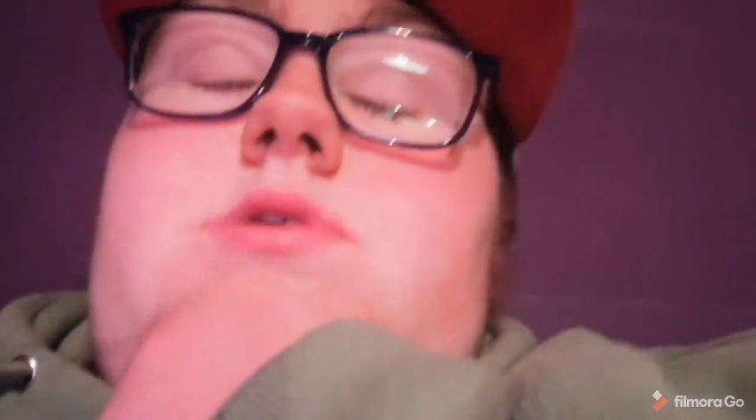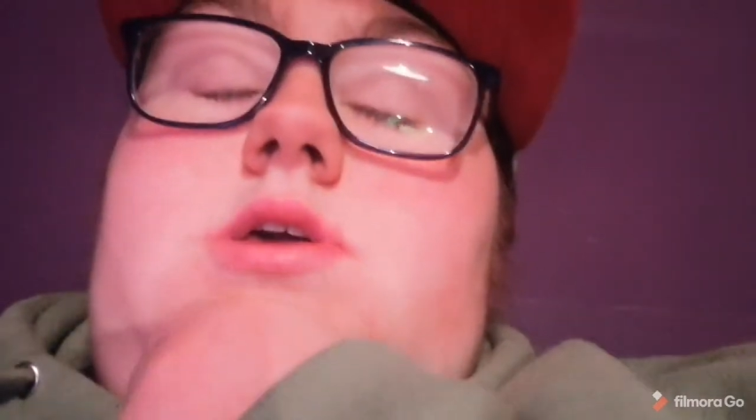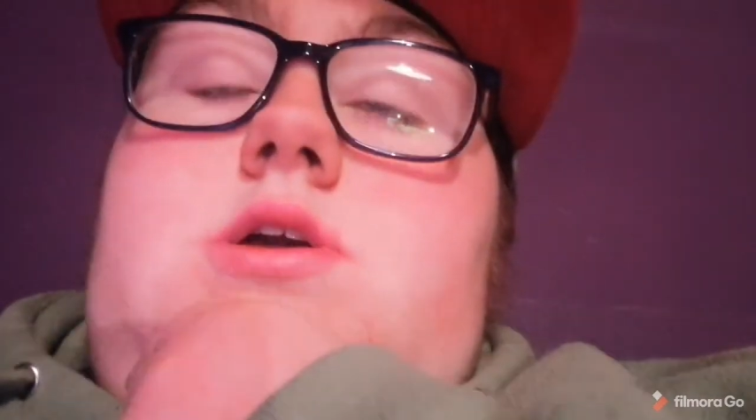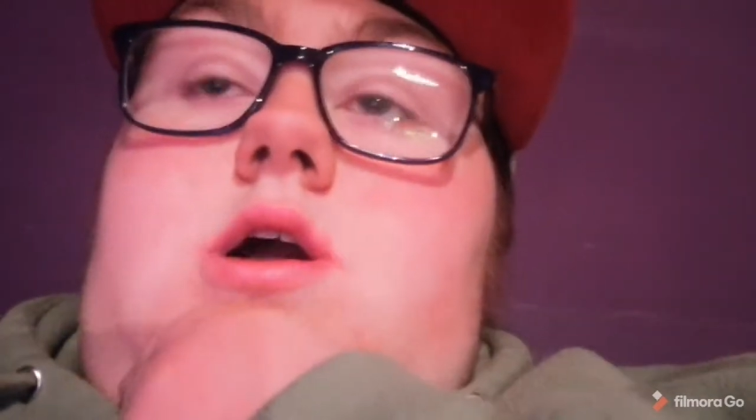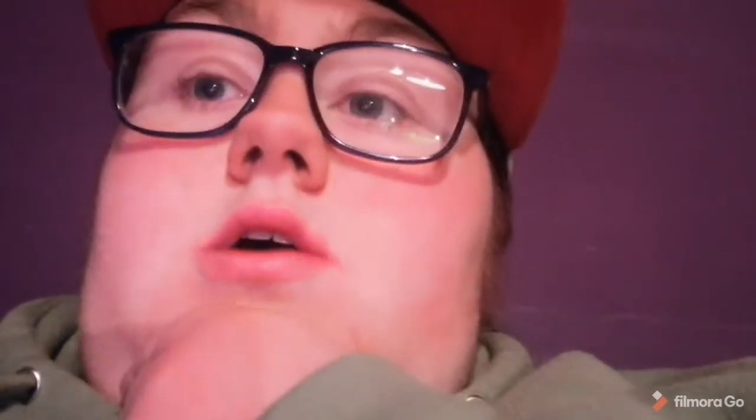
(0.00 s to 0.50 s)

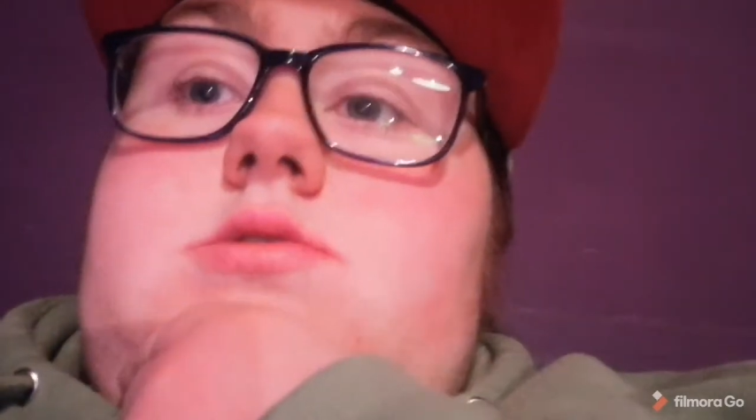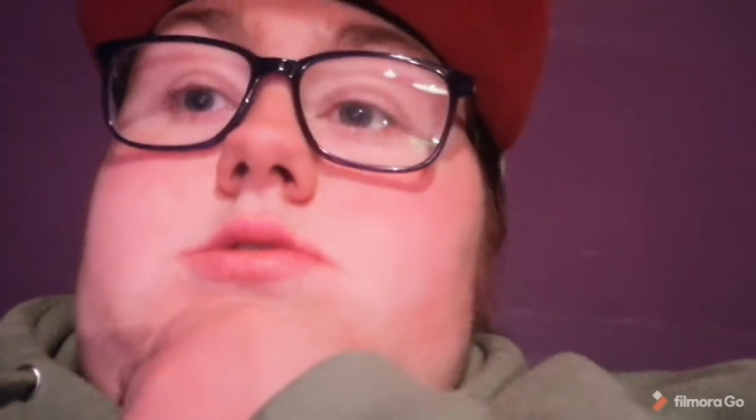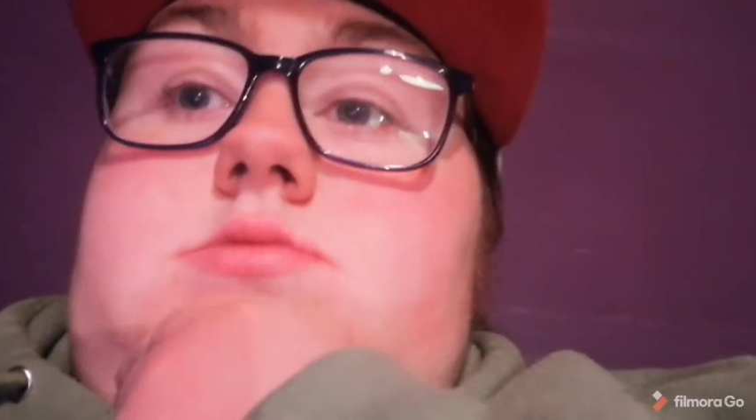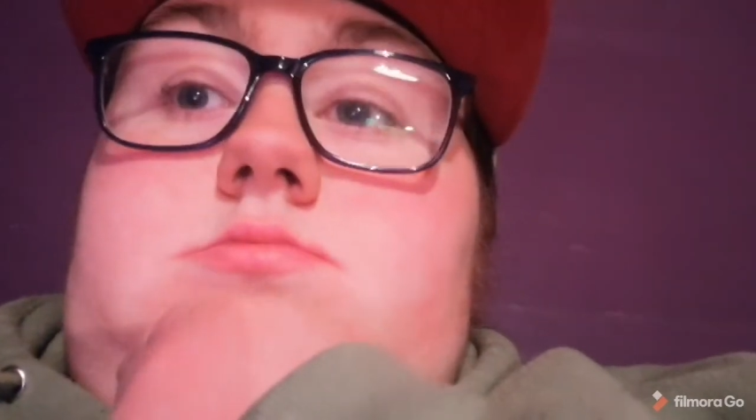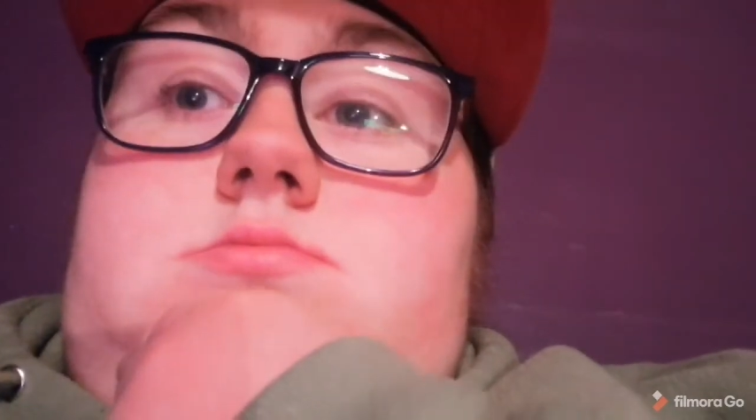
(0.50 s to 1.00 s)
he got
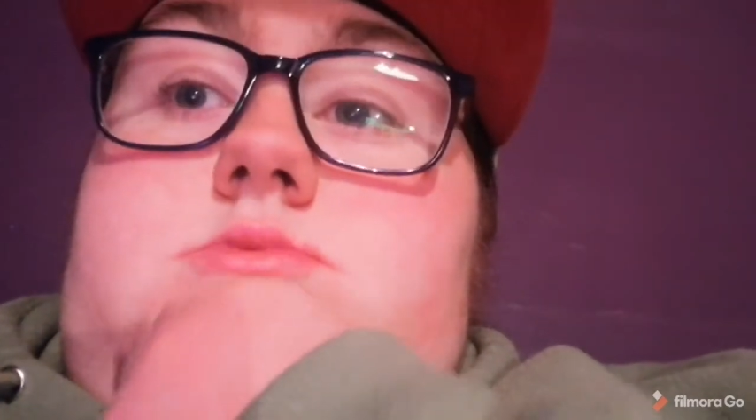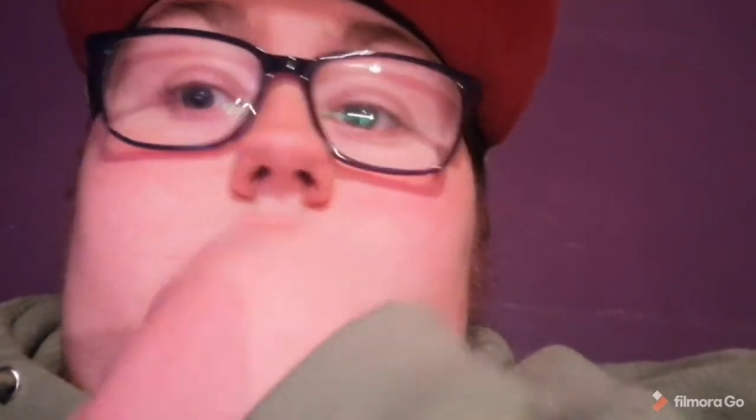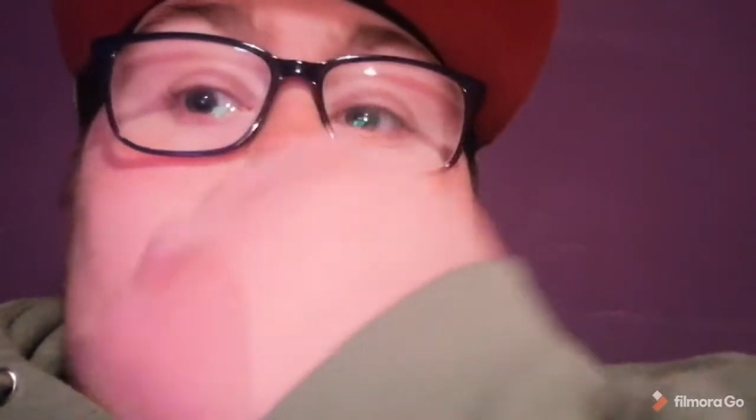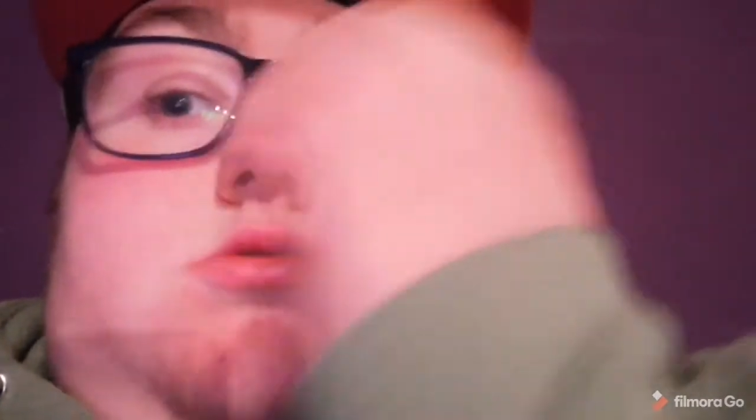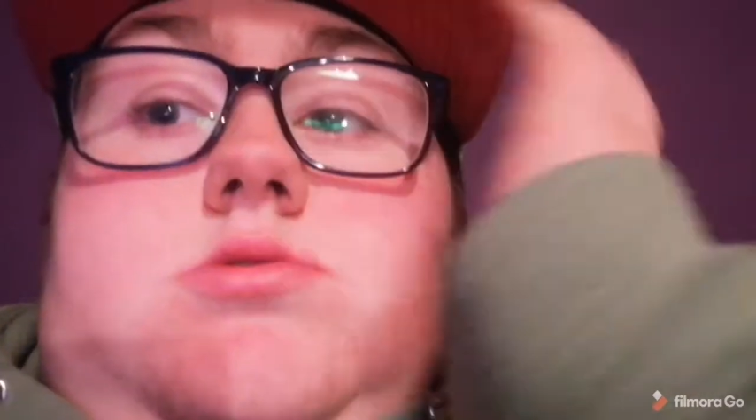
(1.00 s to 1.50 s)
us
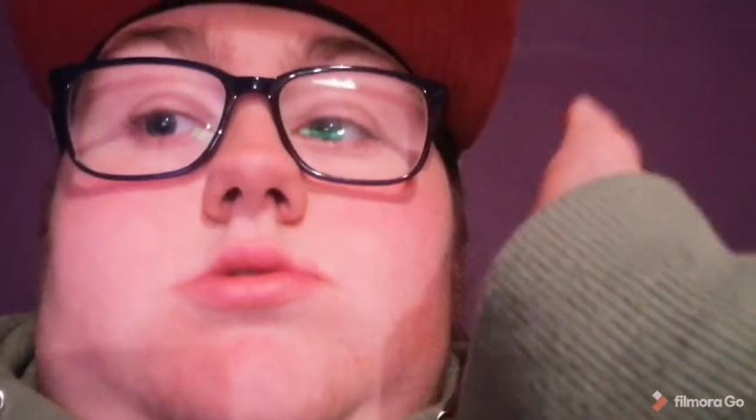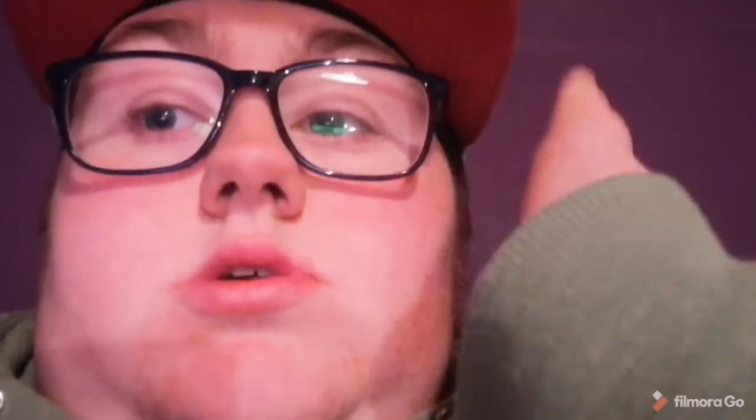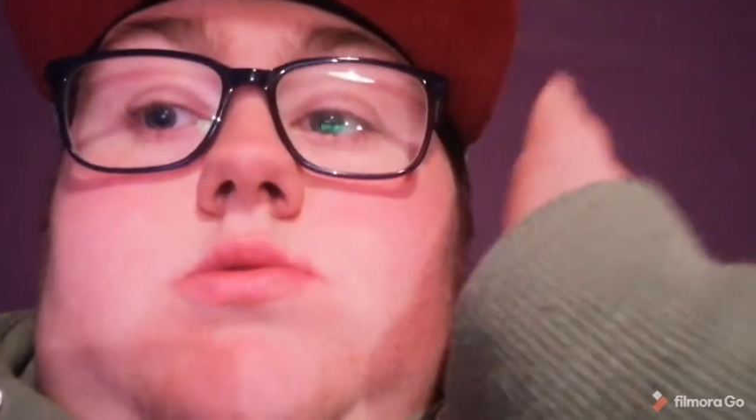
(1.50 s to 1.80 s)
those.